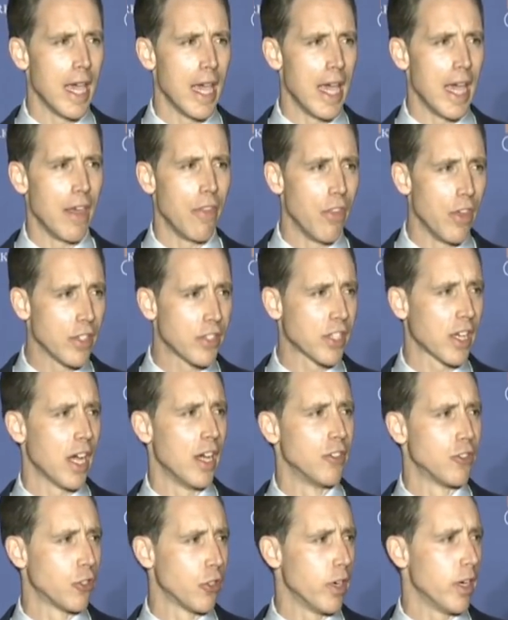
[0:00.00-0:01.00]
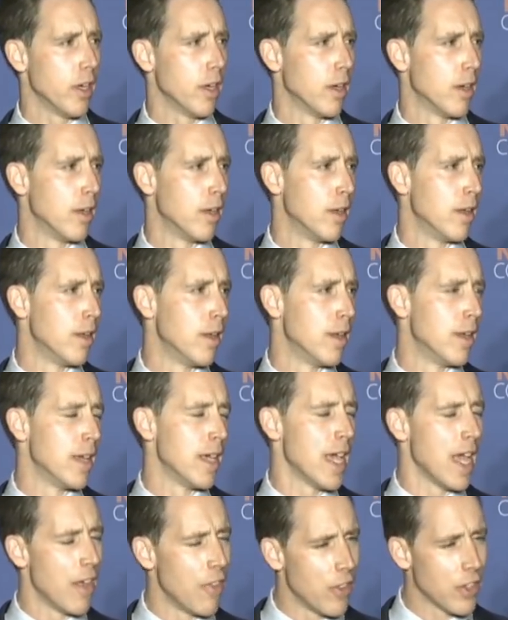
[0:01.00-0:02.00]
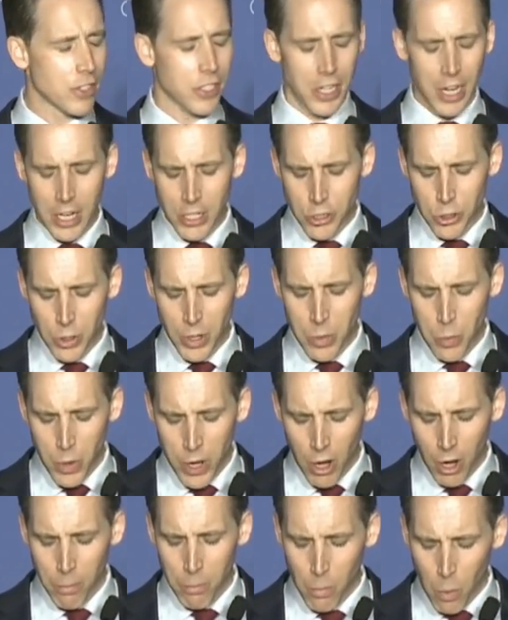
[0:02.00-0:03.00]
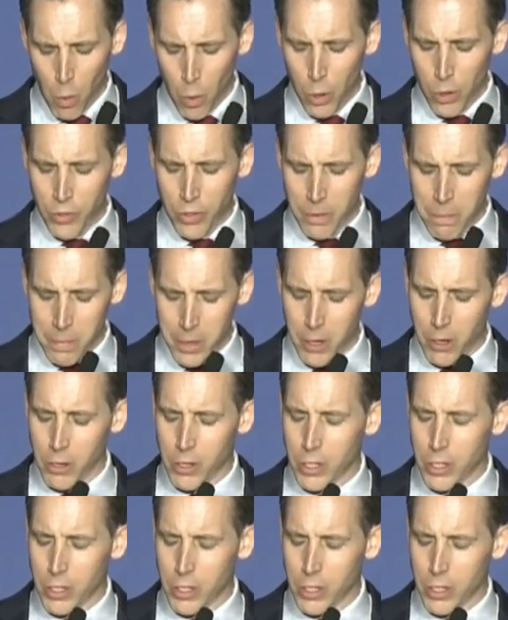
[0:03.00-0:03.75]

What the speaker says: In this country, we are more than mere